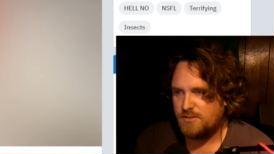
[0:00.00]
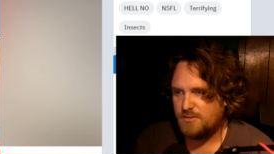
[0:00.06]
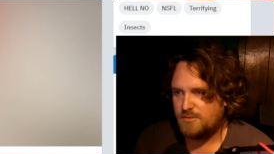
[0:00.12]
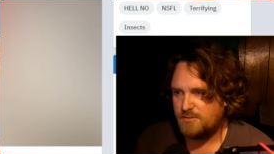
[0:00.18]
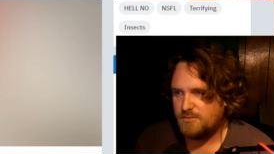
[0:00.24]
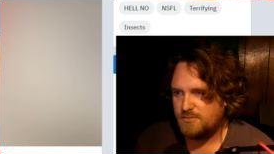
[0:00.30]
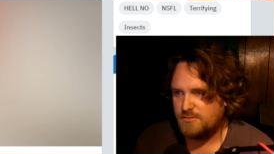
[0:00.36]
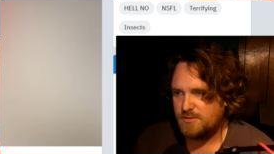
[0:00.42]

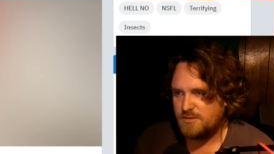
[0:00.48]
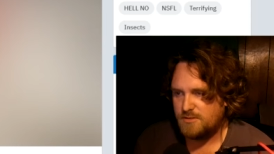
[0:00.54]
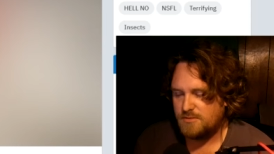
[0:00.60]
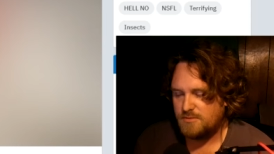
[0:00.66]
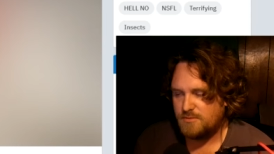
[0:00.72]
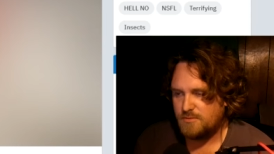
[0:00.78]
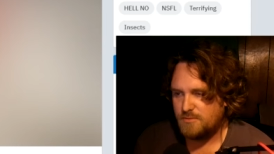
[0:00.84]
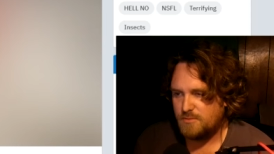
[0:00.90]
Oh
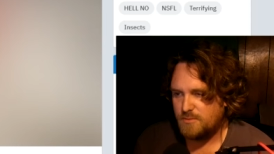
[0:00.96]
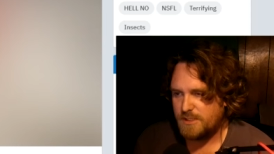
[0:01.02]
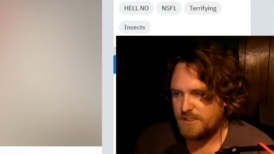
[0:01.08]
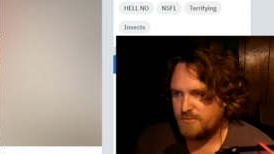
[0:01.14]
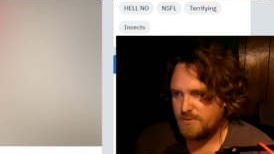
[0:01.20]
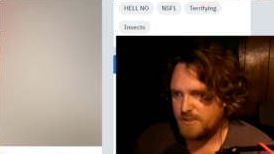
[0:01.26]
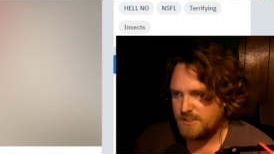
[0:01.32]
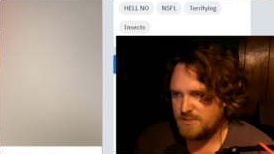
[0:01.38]
no.
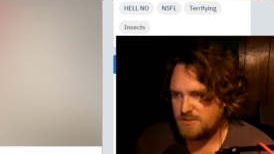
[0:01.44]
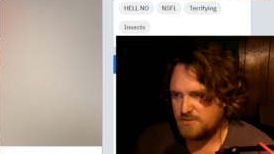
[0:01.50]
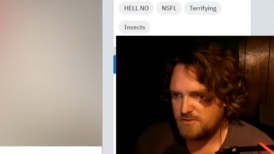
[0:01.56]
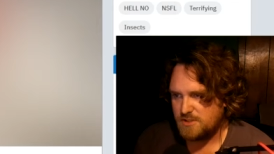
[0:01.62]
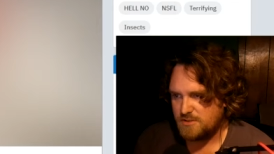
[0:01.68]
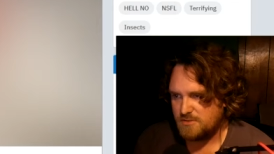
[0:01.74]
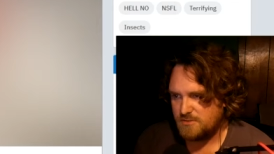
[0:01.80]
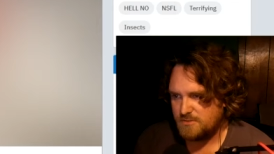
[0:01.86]
What what did you
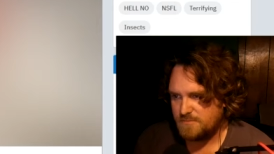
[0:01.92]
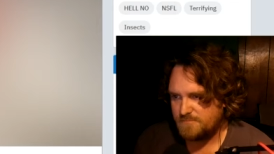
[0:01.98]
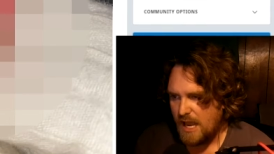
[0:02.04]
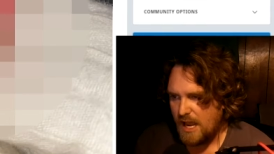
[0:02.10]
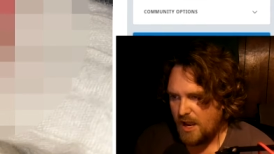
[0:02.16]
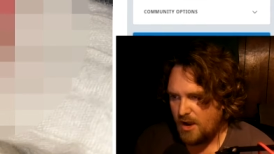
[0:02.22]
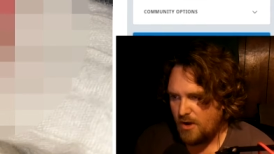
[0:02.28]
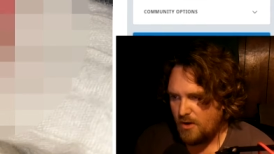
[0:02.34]
do?
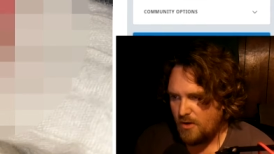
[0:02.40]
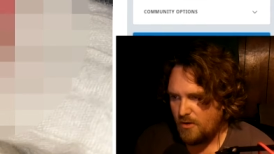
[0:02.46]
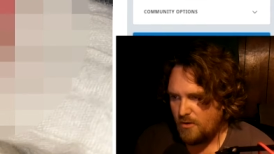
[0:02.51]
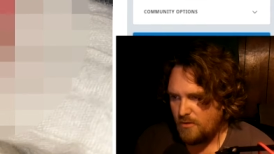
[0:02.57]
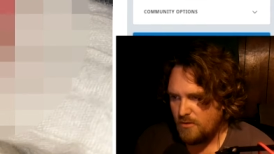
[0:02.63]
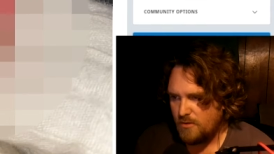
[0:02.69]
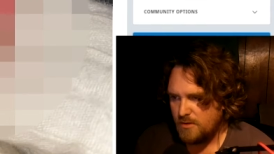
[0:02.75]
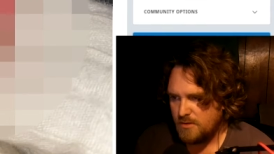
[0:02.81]

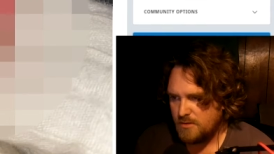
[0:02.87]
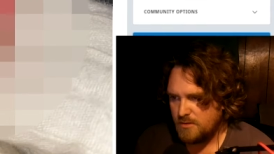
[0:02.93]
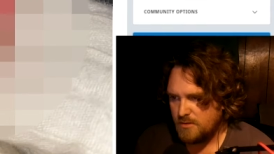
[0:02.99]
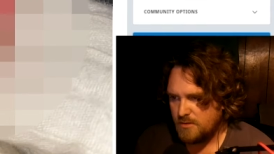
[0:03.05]
How